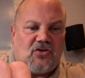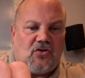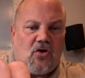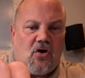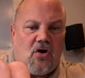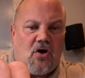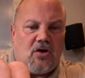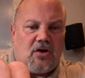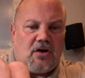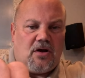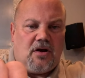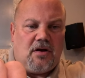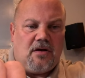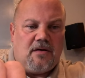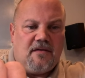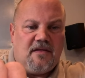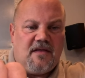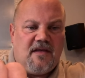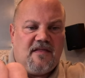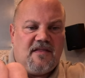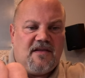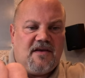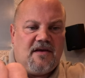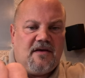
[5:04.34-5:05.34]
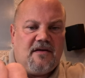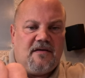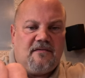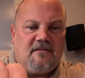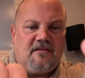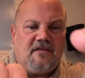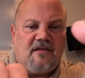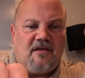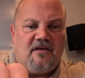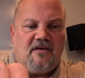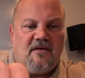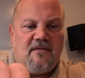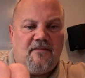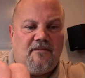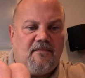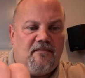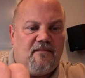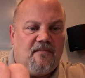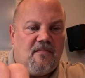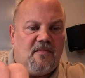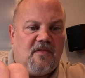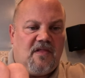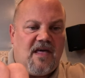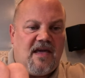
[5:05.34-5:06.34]
longer than the, the
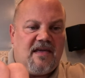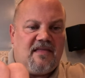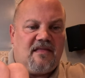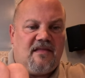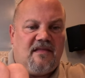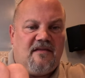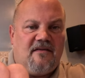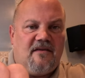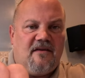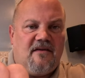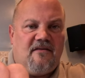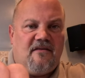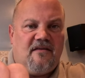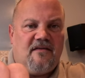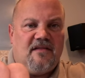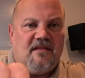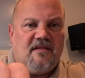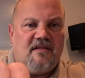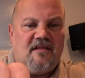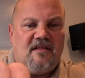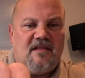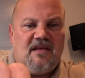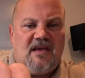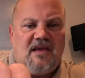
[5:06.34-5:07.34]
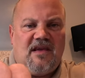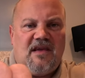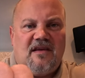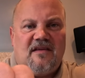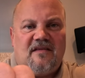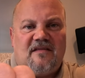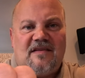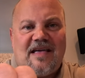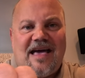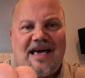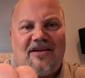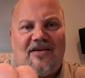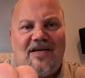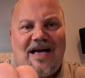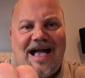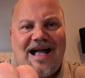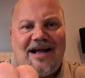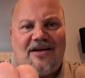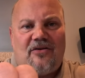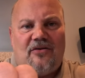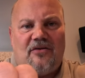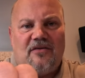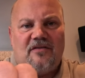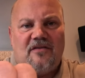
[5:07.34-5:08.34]
length of the, the saddle
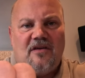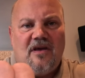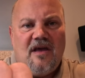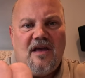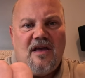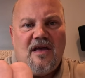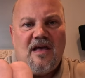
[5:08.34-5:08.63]
hackles.